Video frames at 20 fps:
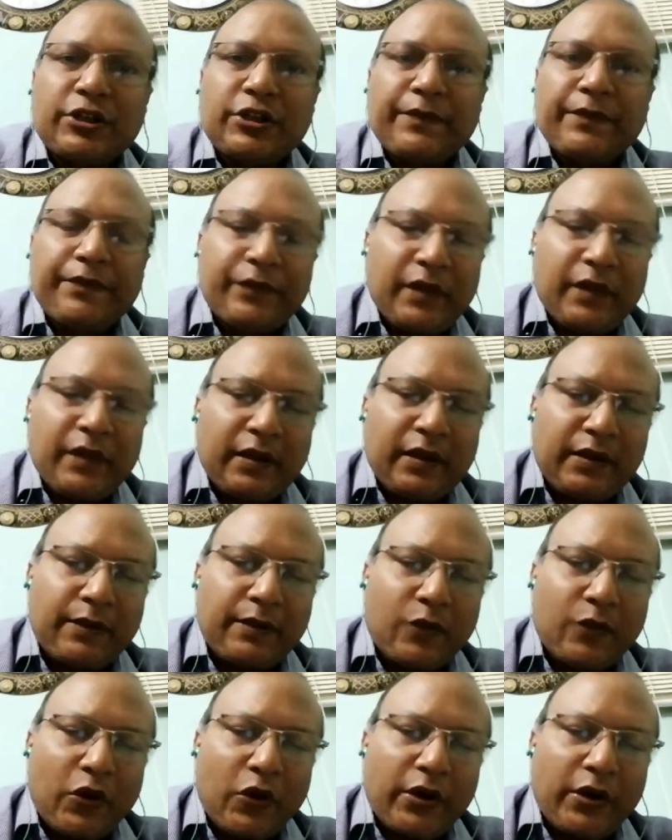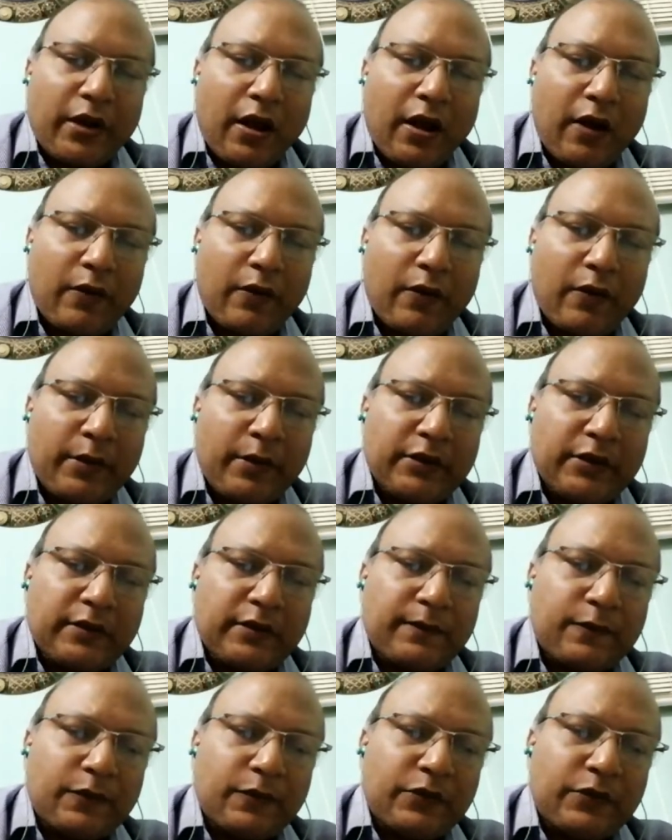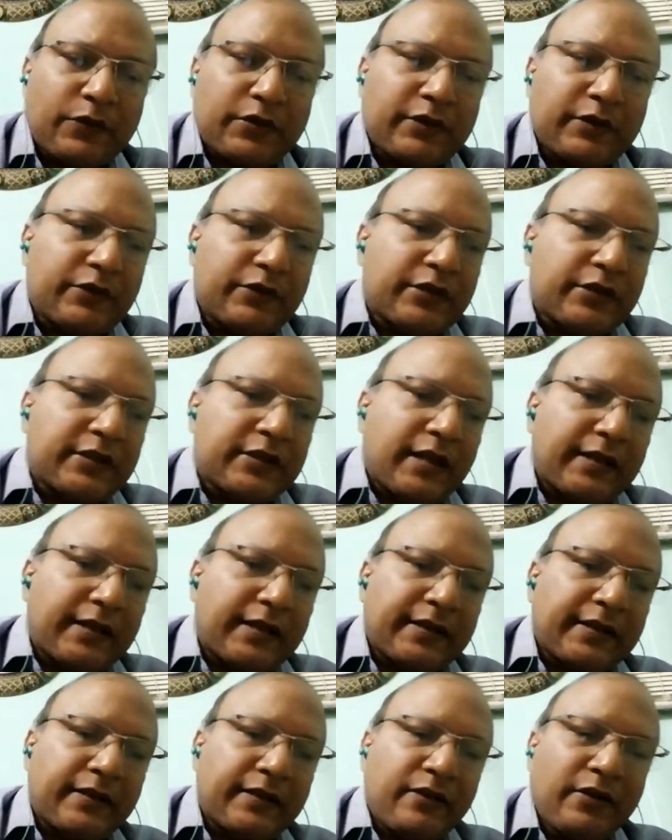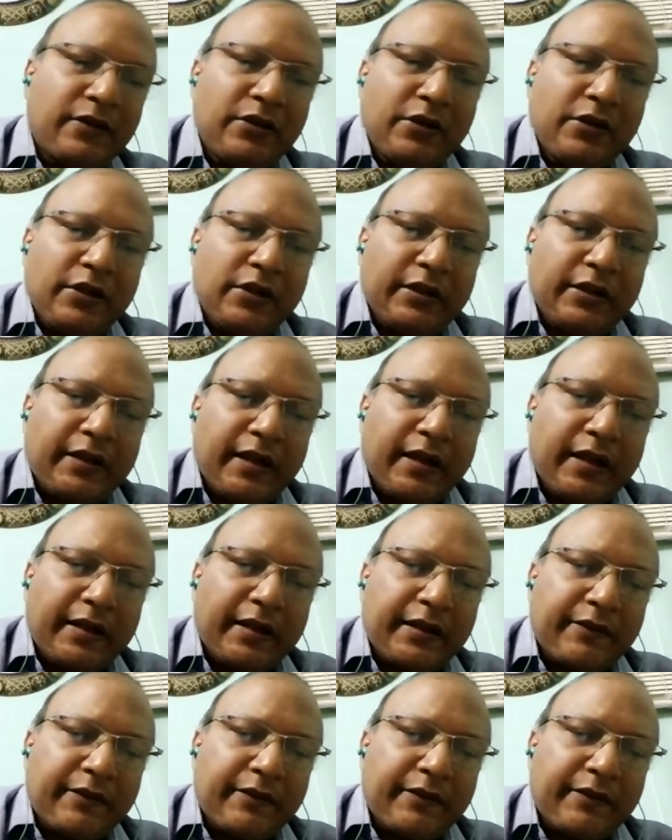that how much of force which is acting, they are equal.